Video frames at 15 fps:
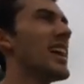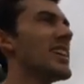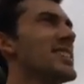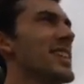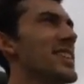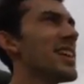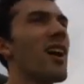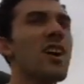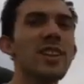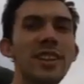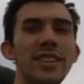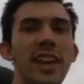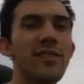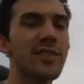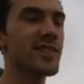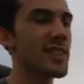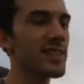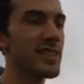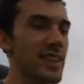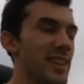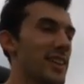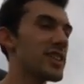I see the Harley
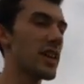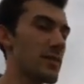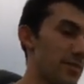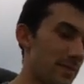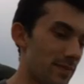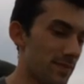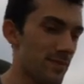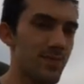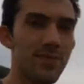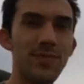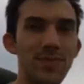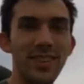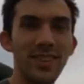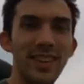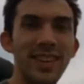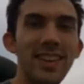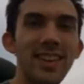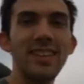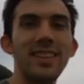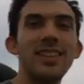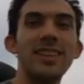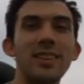Davidson dealership.
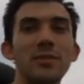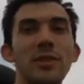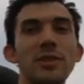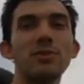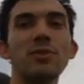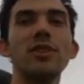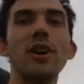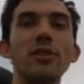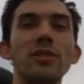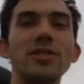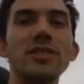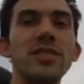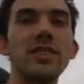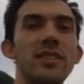Means we're close.